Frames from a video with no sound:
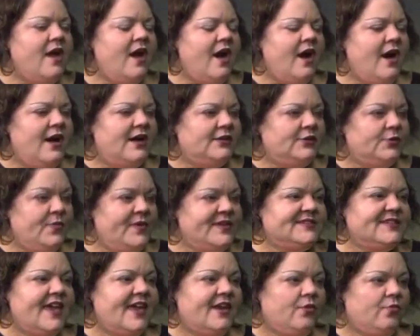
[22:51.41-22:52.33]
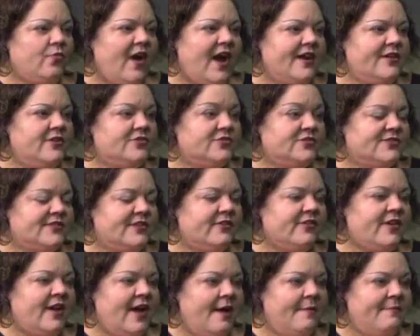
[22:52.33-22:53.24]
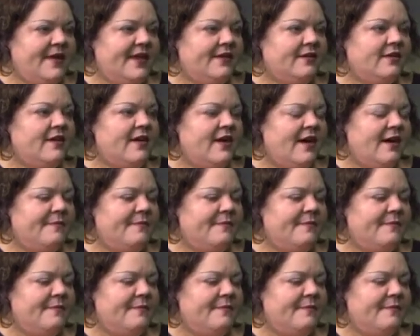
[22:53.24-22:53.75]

Louisiana writers that are coming.